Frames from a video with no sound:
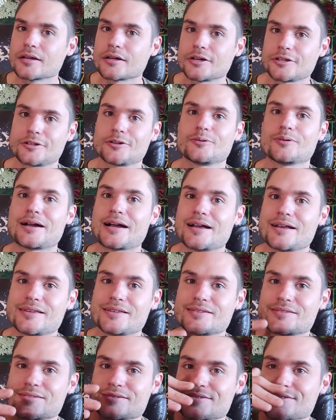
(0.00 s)
gonna
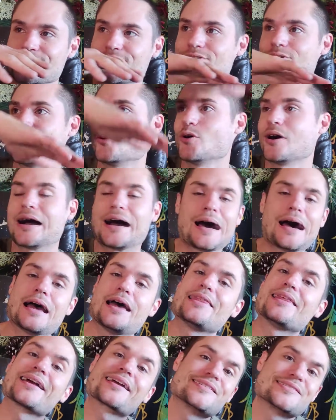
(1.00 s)
rise so
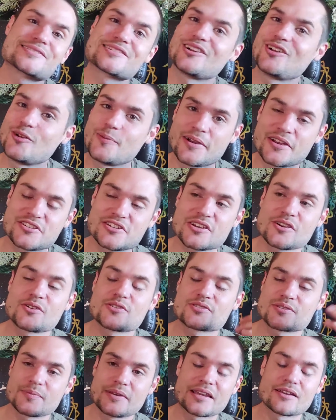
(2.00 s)
high that I can sell all my
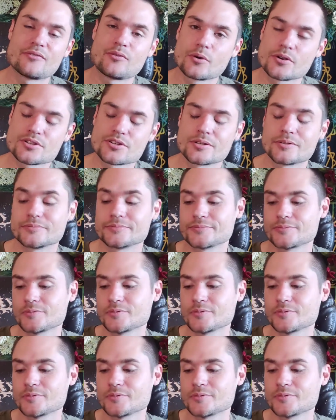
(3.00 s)
shares and make a fortune?